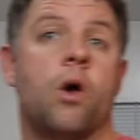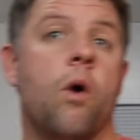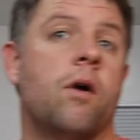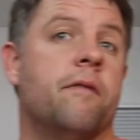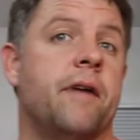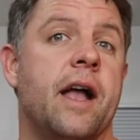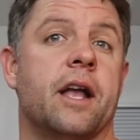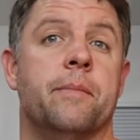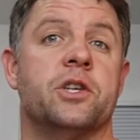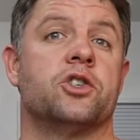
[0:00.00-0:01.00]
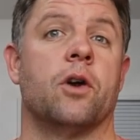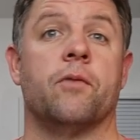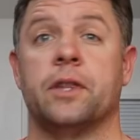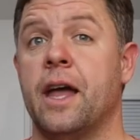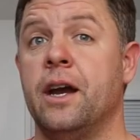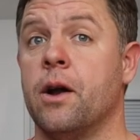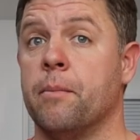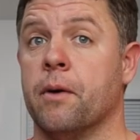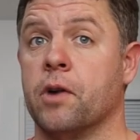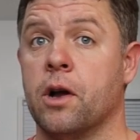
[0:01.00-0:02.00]
Coq Au Vin can be served with any
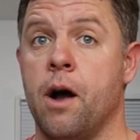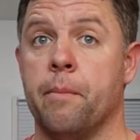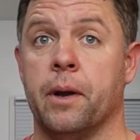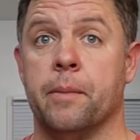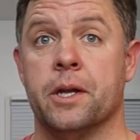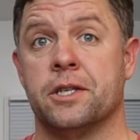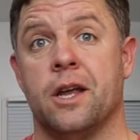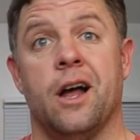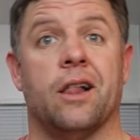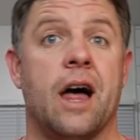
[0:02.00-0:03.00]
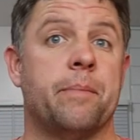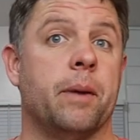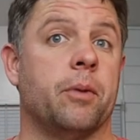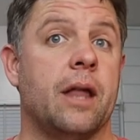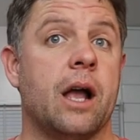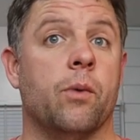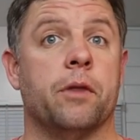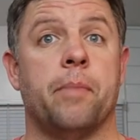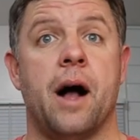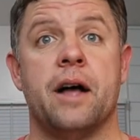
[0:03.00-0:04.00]
number of accompaniments. A lot of people like it
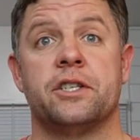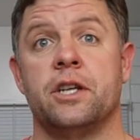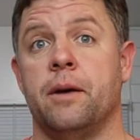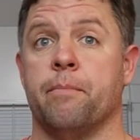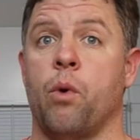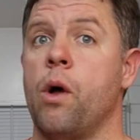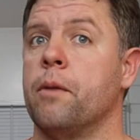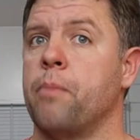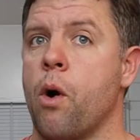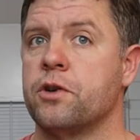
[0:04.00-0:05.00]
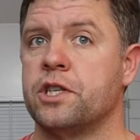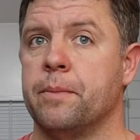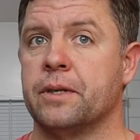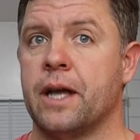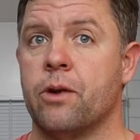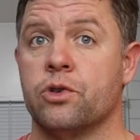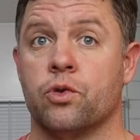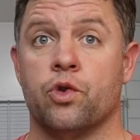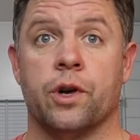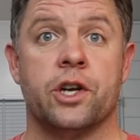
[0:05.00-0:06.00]
with pasta. Boiled parsley potatoes
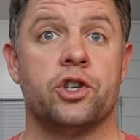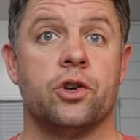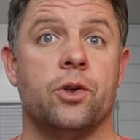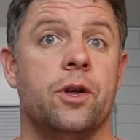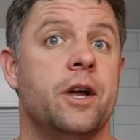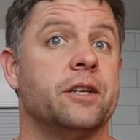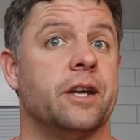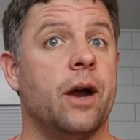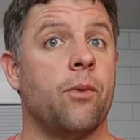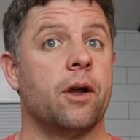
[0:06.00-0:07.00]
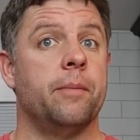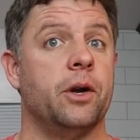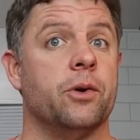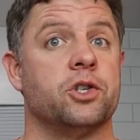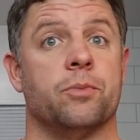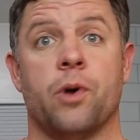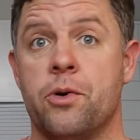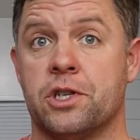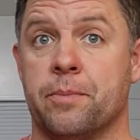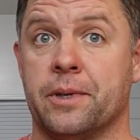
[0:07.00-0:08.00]
are traditional. Today, we're gonna be doing some
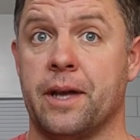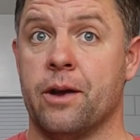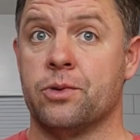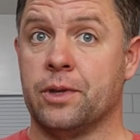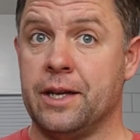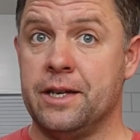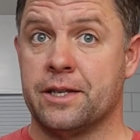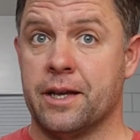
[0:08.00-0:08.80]
roasted potatoes with these